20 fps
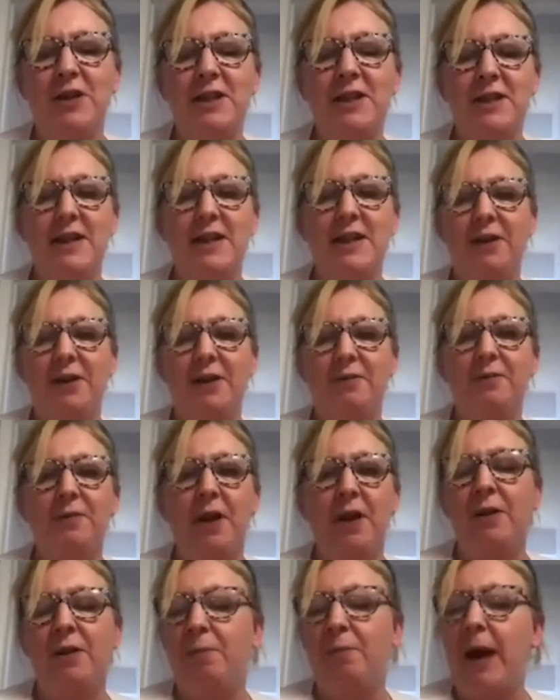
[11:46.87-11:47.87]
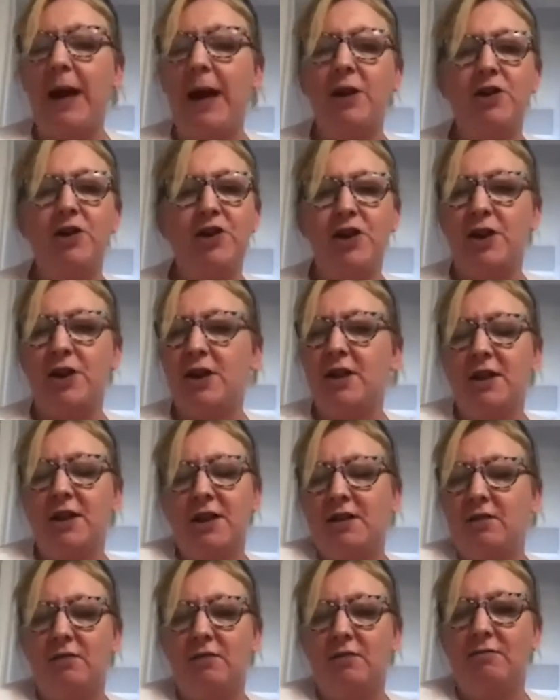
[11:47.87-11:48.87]
So, and the
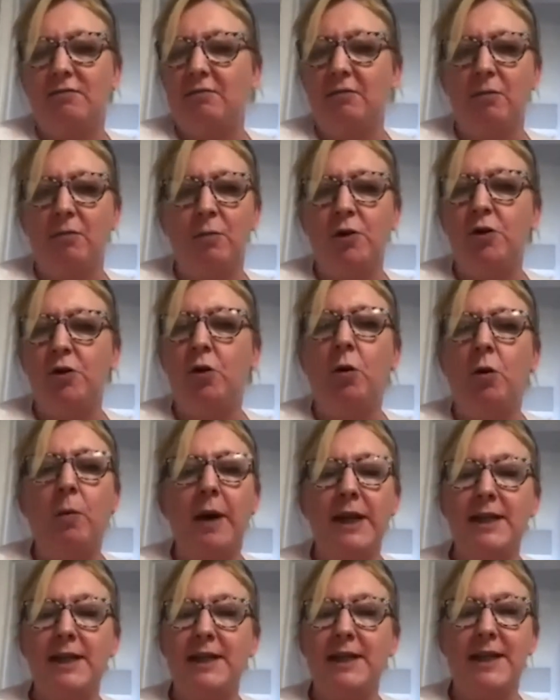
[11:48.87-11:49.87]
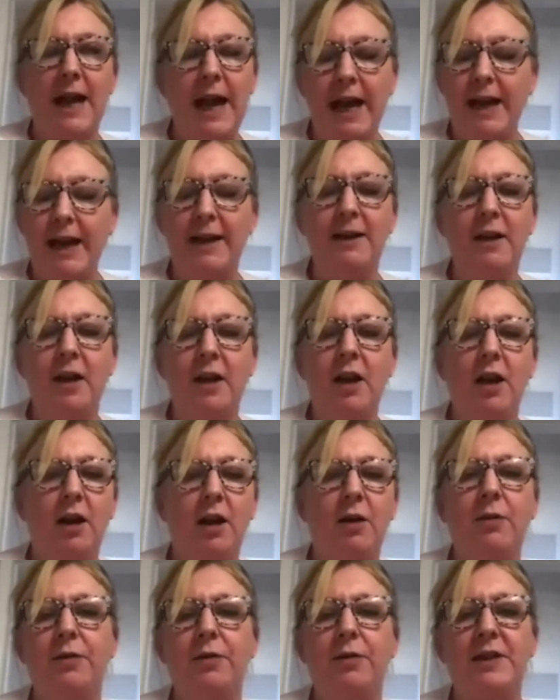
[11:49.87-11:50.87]
patients would always say,
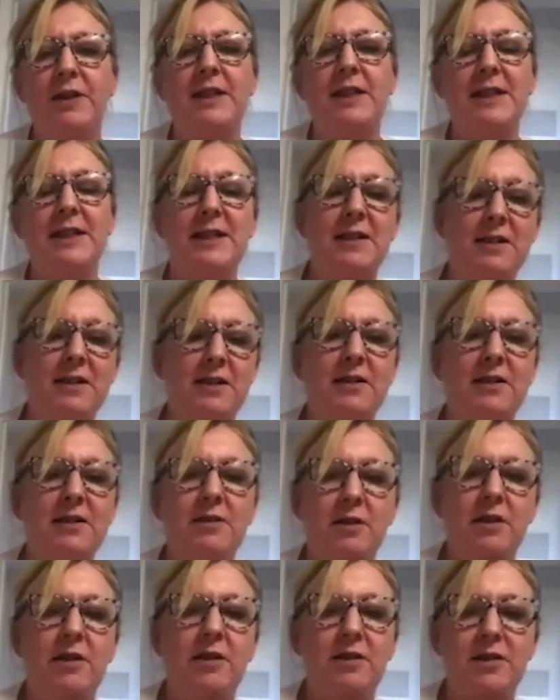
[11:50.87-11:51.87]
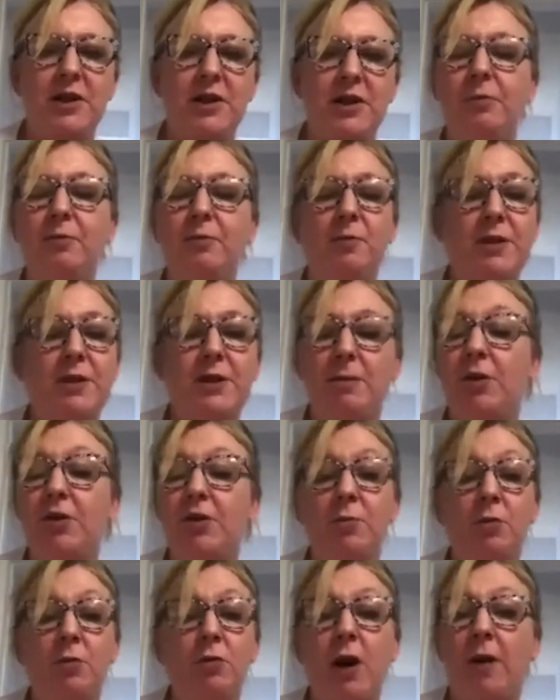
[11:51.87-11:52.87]
oh, this is so
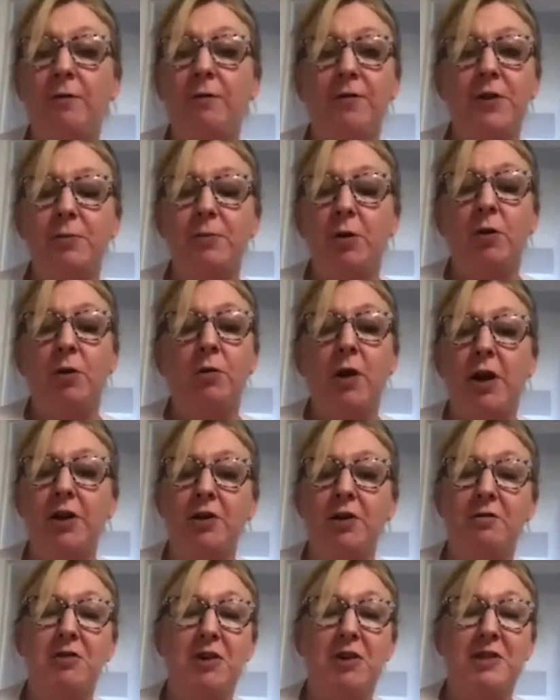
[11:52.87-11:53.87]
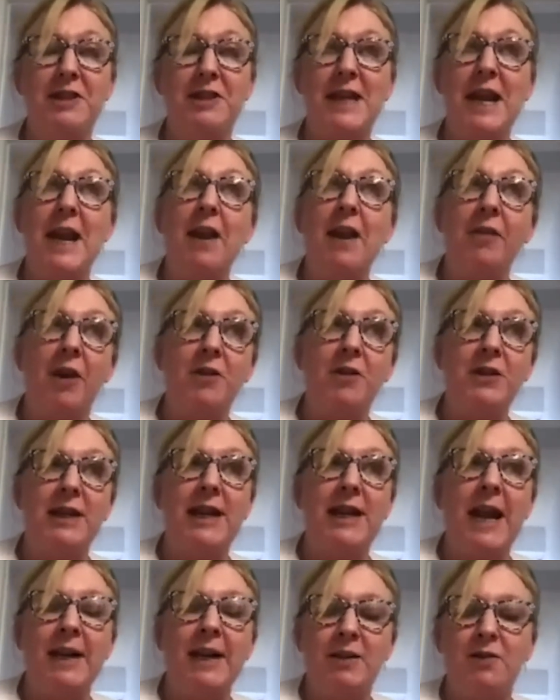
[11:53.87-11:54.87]
much more comfortable, and you'd hear those
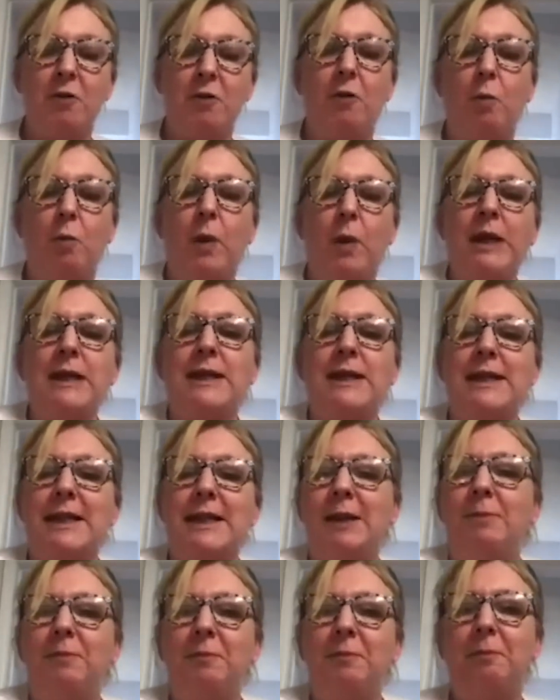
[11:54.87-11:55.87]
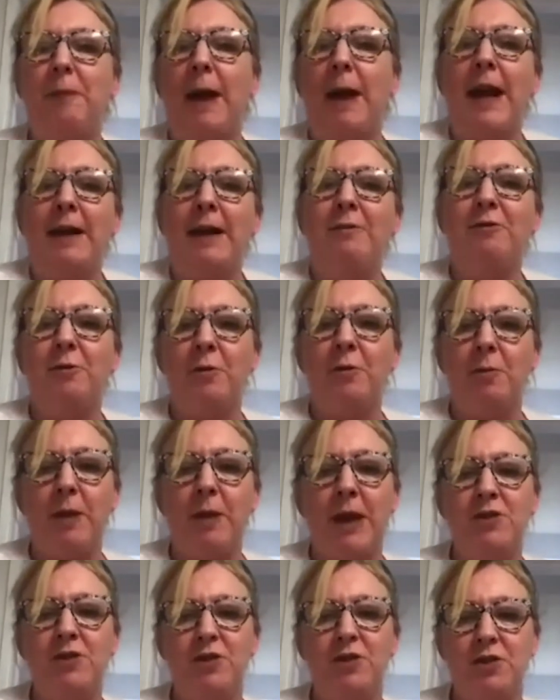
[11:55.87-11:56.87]
less sort of wincy pain from the
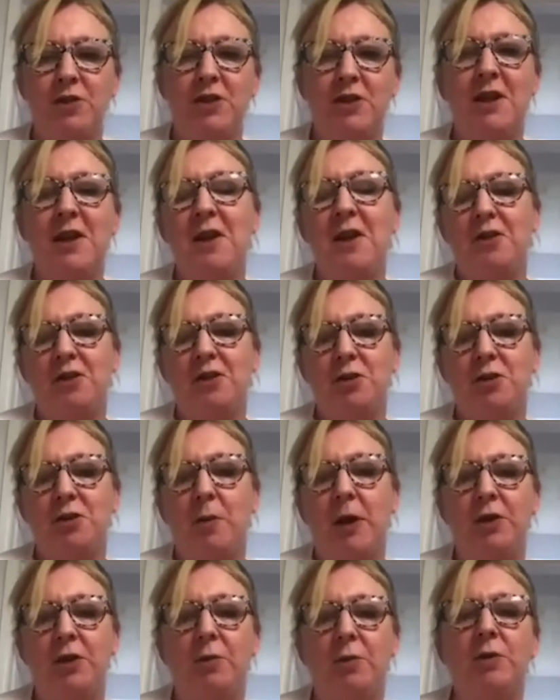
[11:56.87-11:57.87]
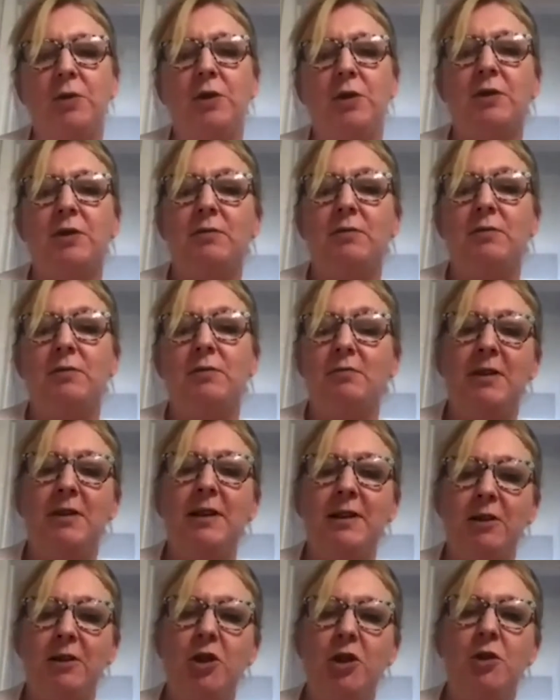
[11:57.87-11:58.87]
patients to when you would
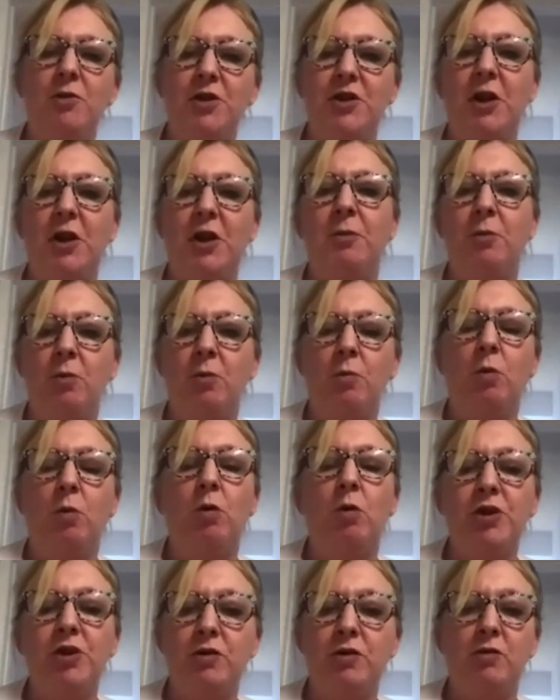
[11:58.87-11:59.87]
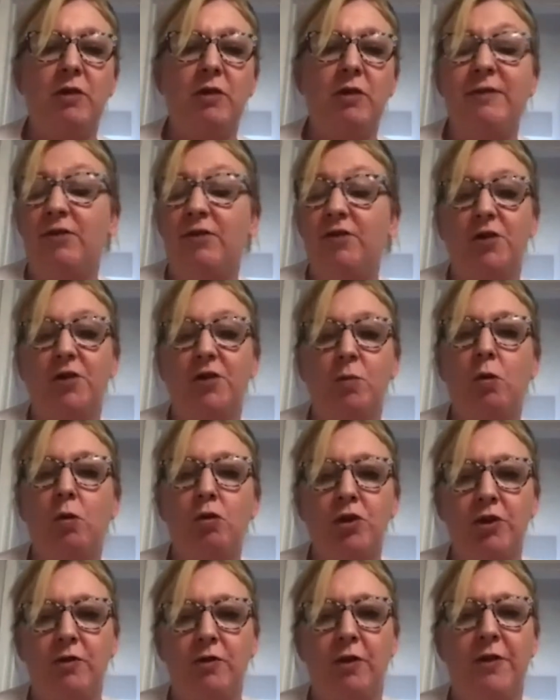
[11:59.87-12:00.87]
use soap and water, or even just
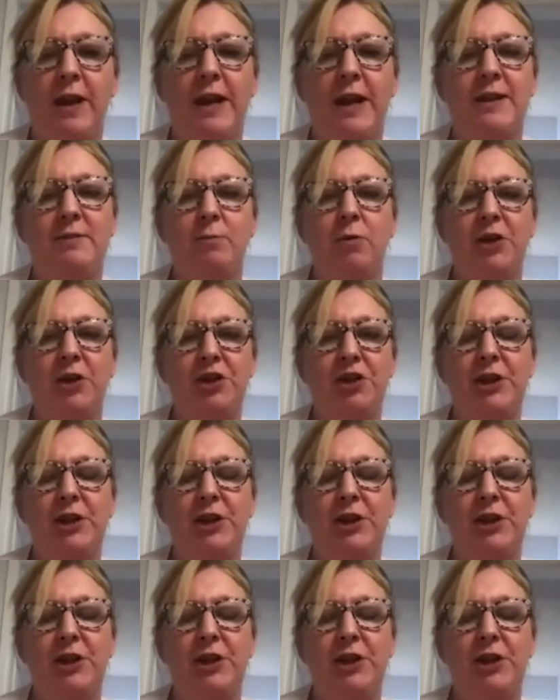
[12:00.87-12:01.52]
water on their moisture